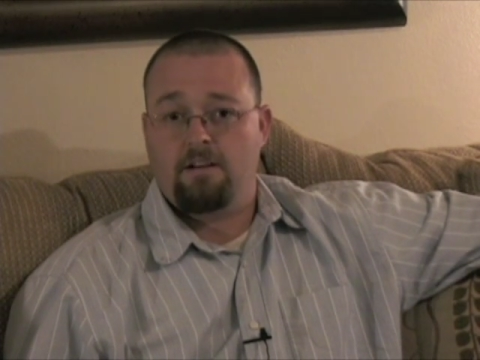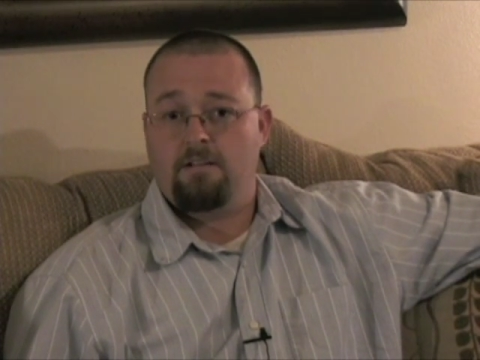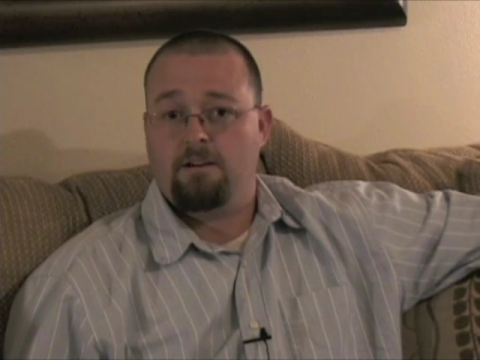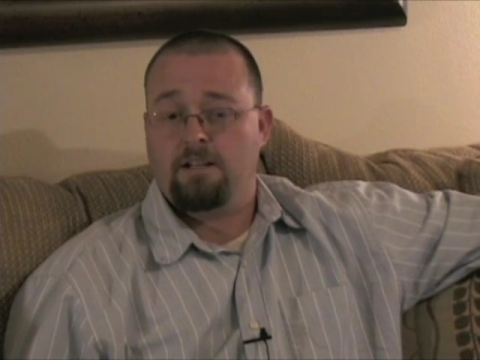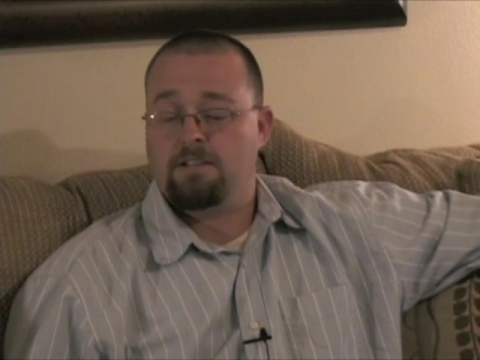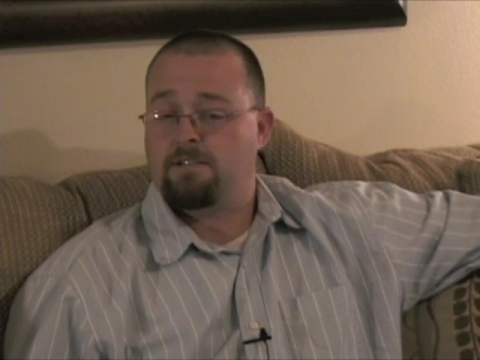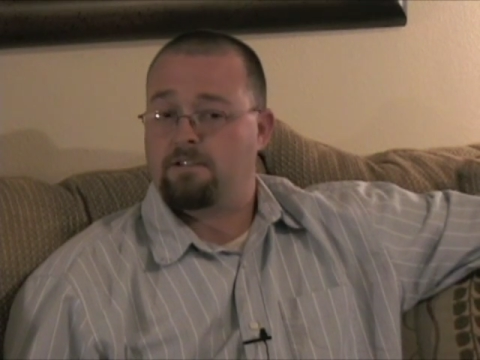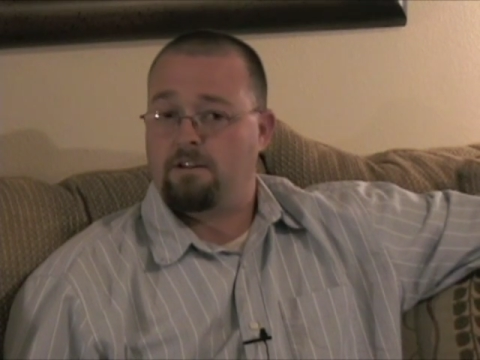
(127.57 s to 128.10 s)
no,
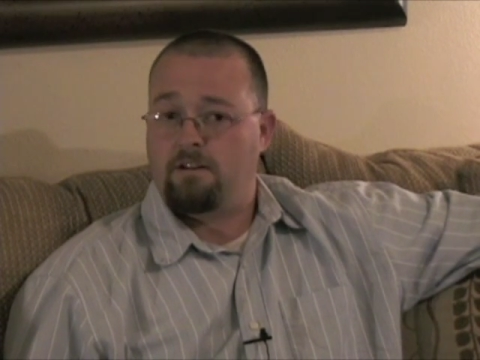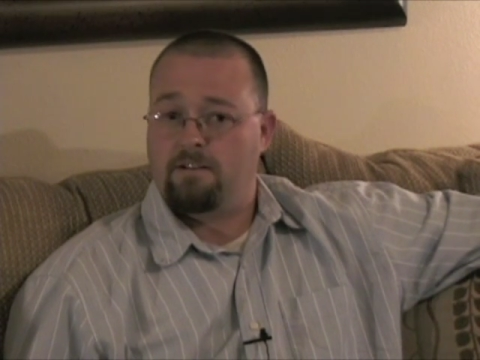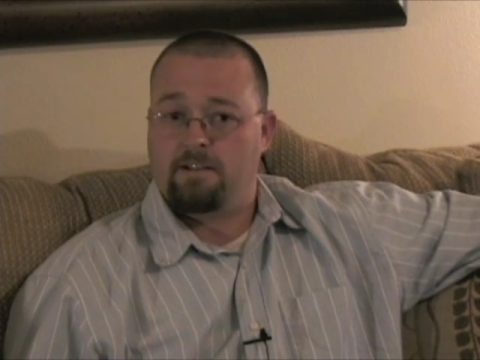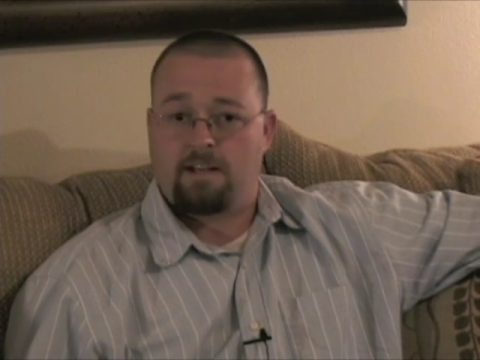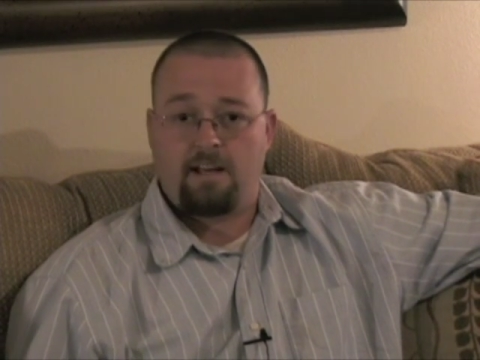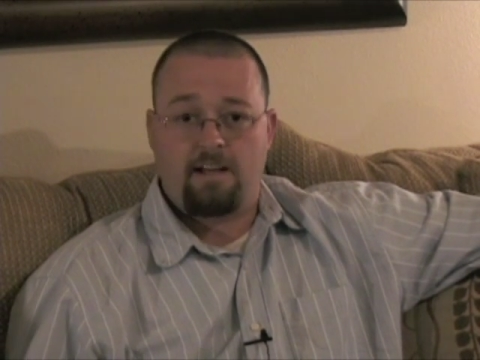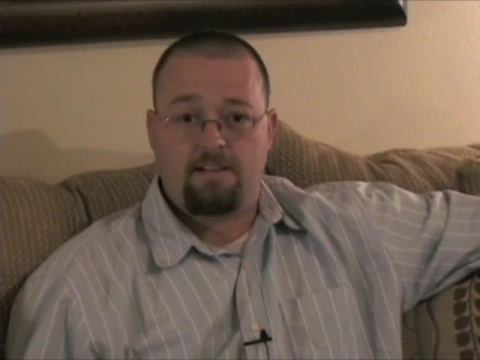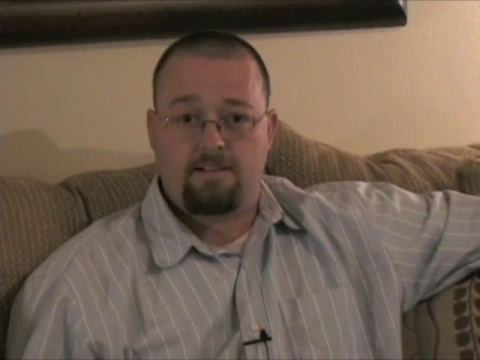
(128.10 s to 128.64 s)
I just called
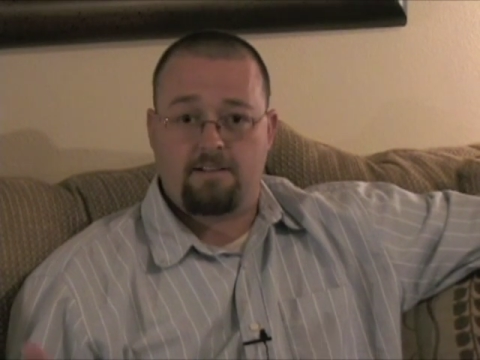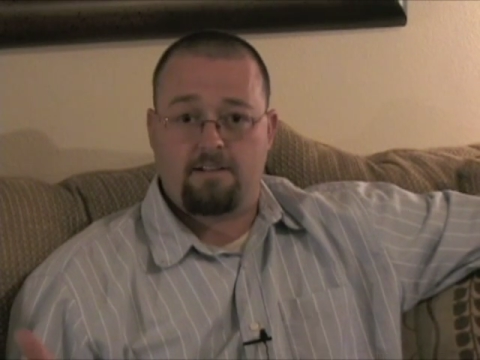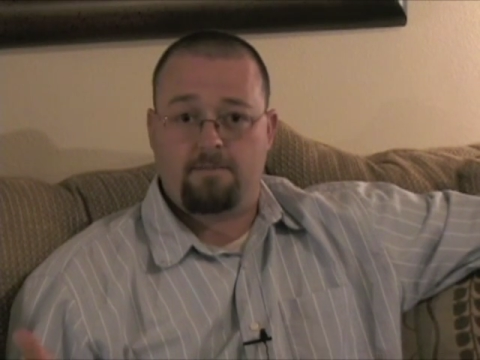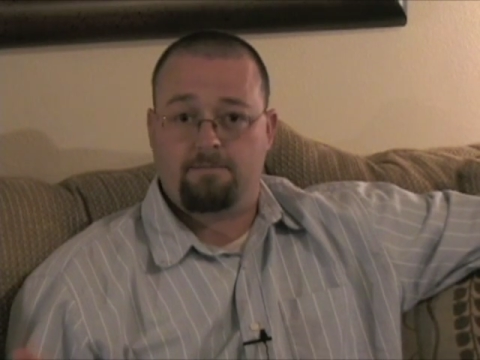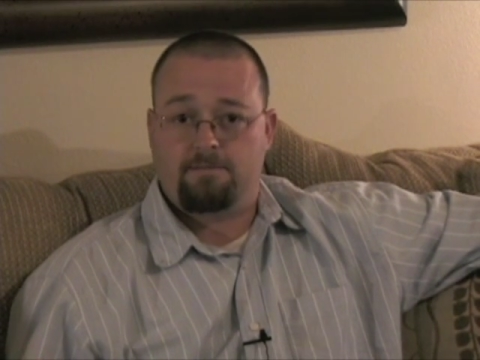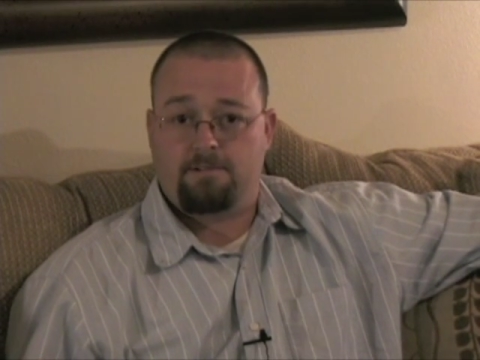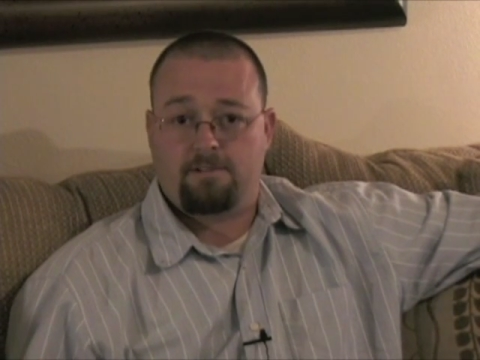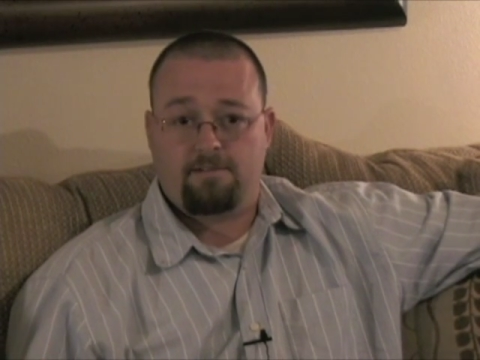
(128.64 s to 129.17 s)
the case
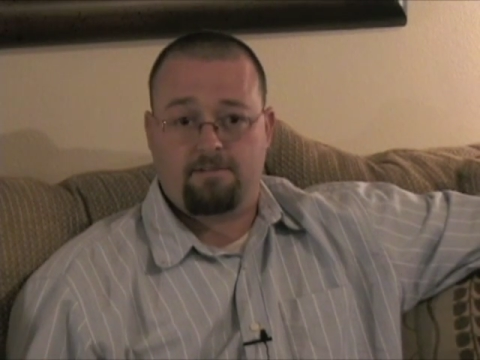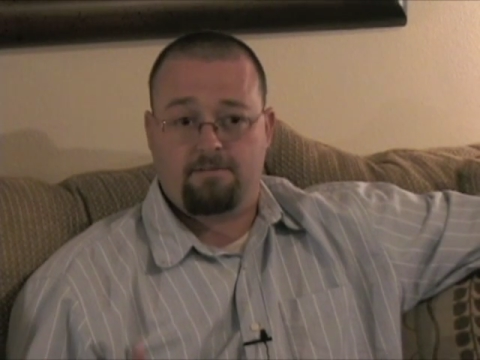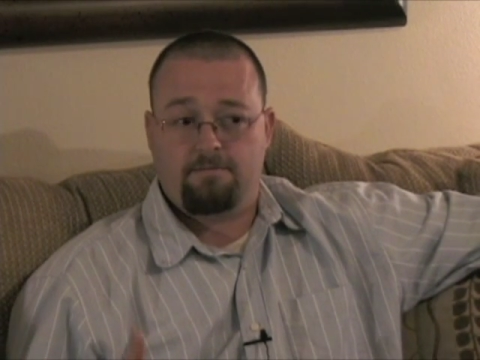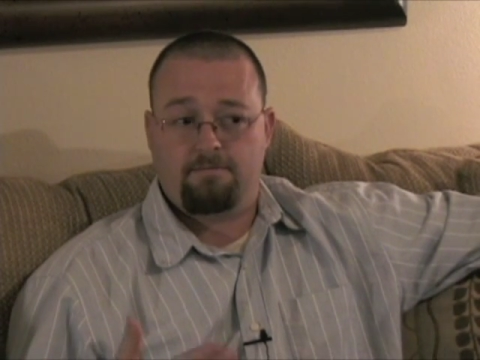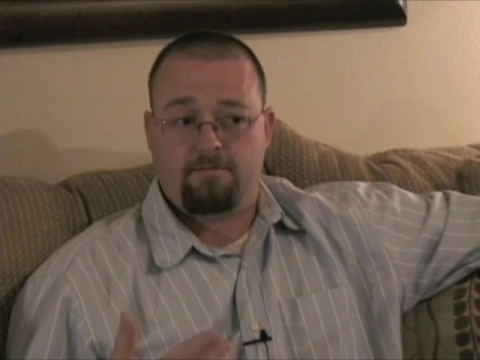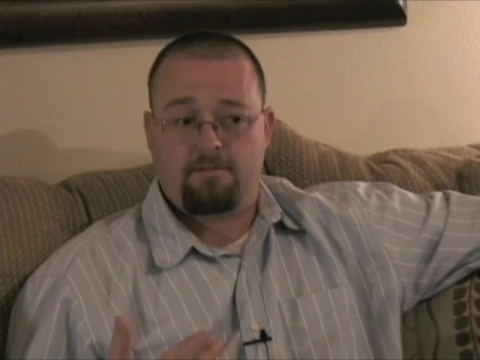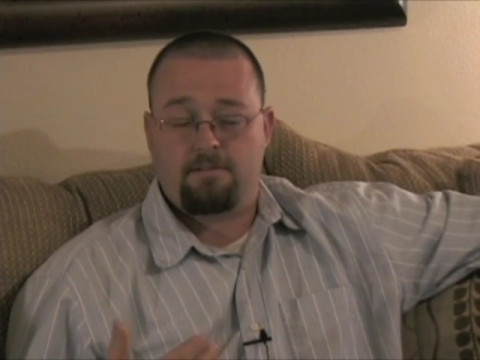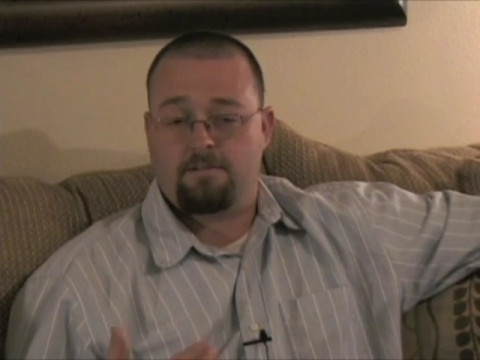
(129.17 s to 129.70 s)
up
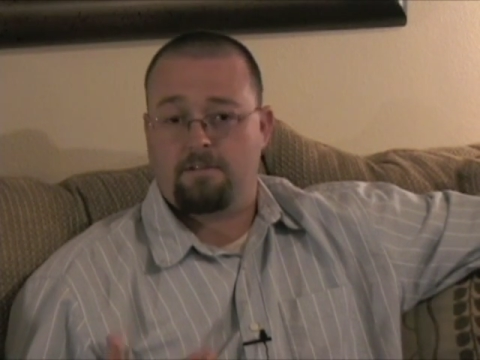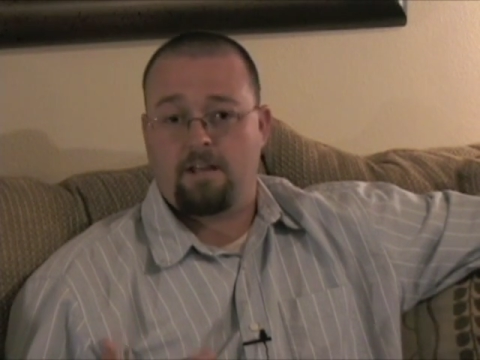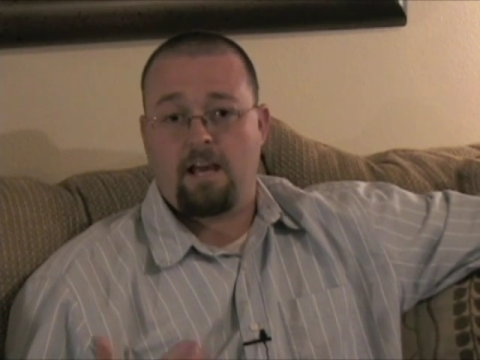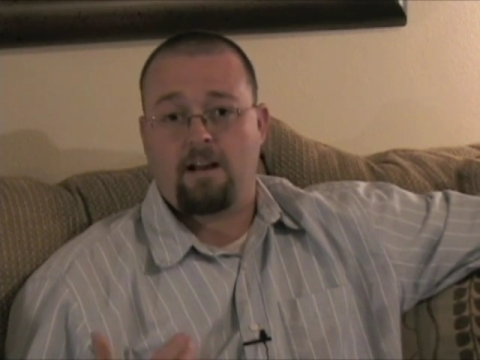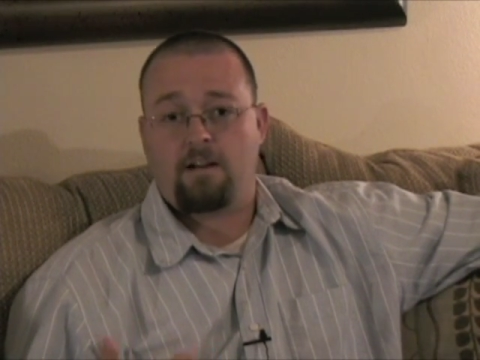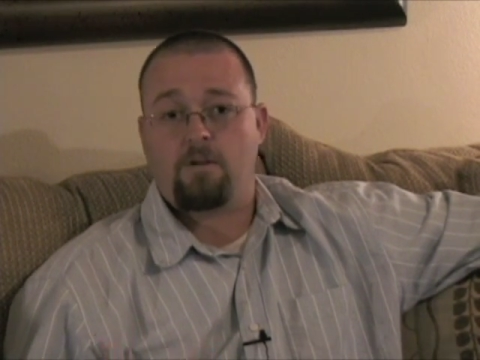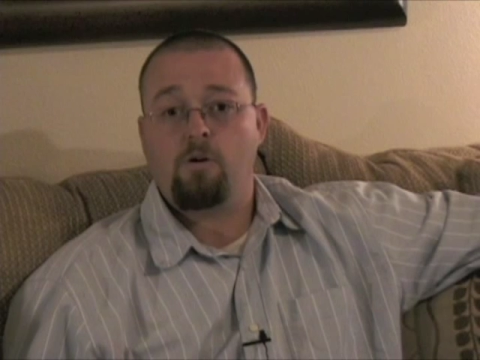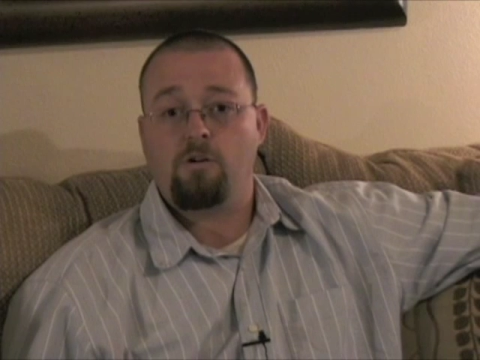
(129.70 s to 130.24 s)
because they
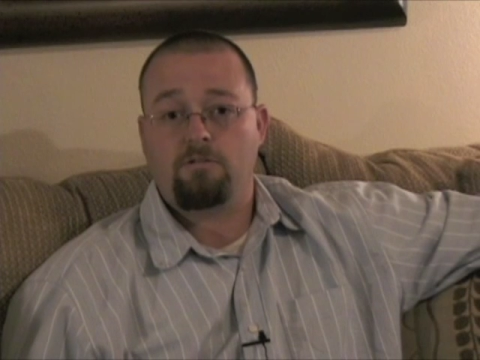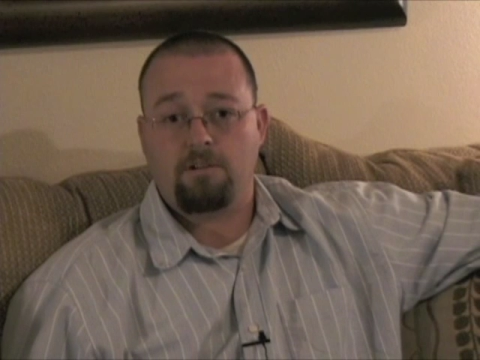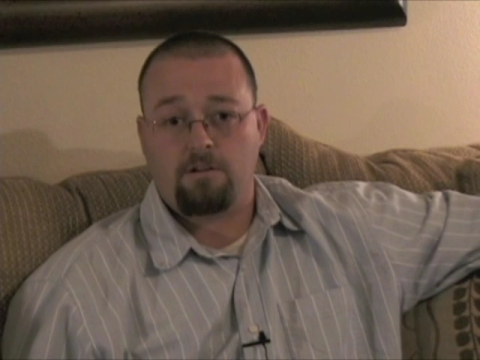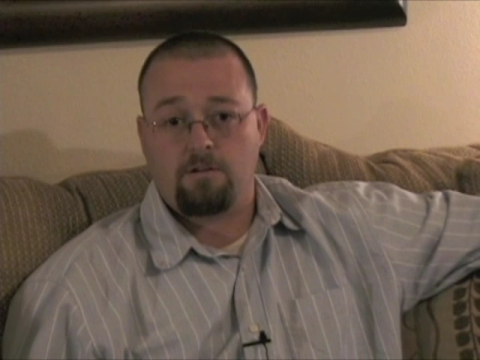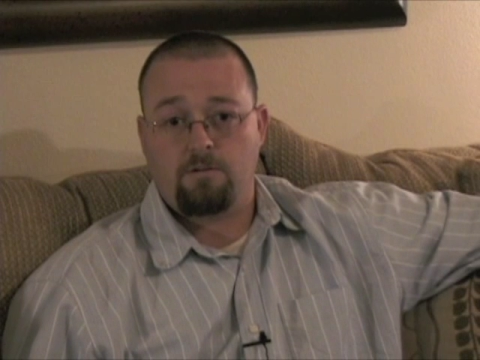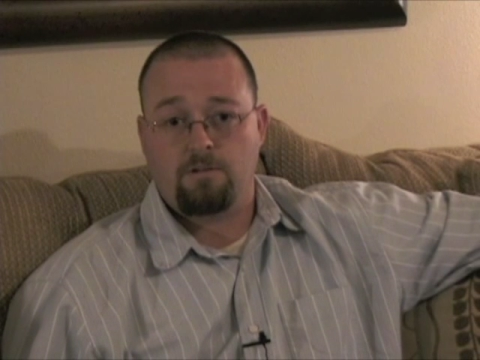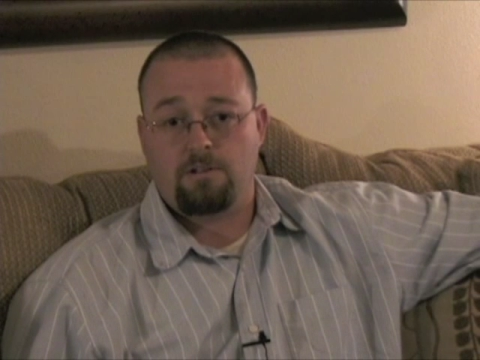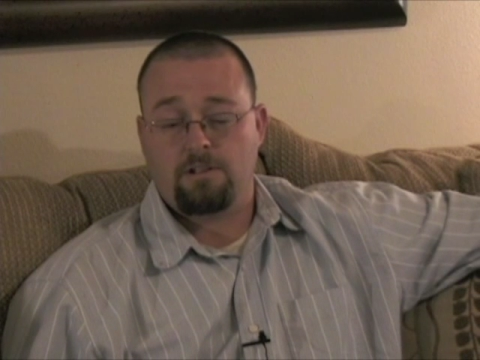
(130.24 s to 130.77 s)
had a court
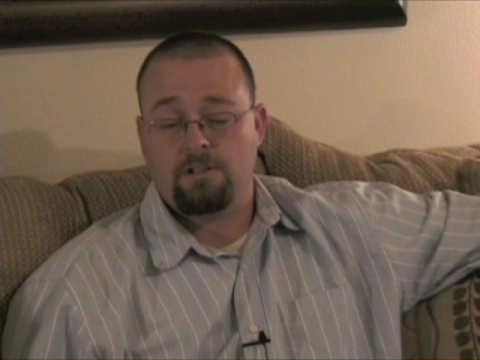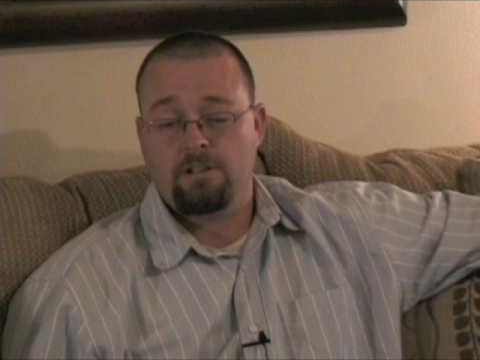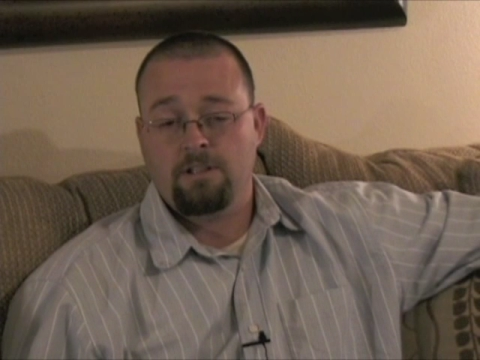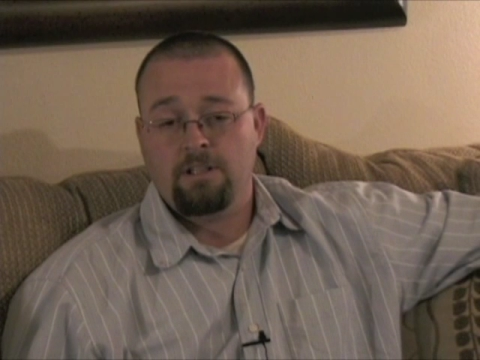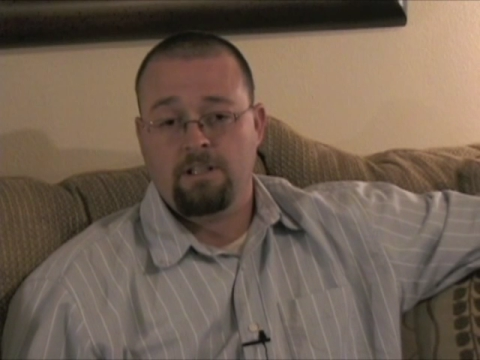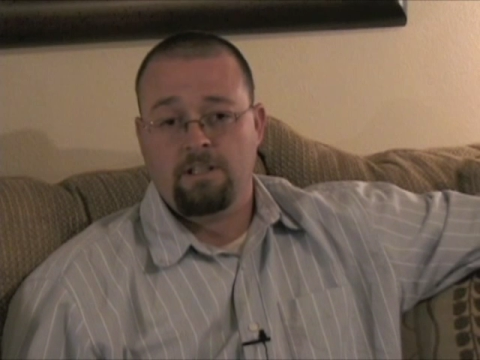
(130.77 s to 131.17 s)
recorder.